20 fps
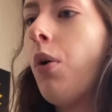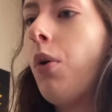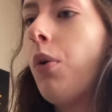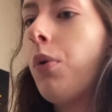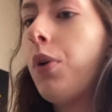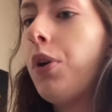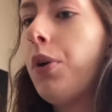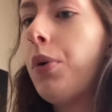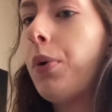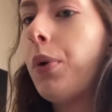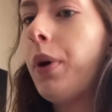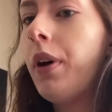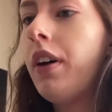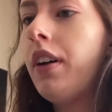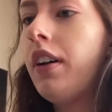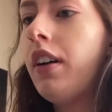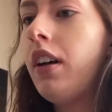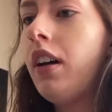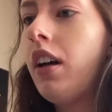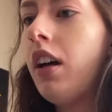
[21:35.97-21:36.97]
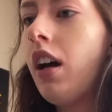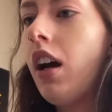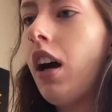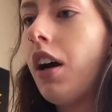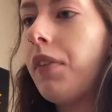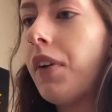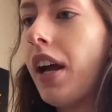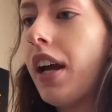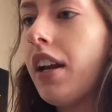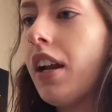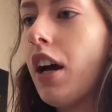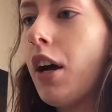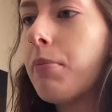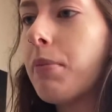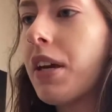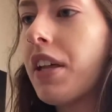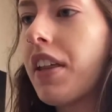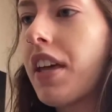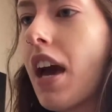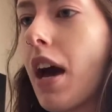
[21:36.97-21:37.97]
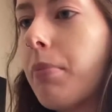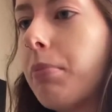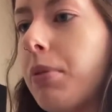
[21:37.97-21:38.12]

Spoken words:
Phew. All right. Amelia,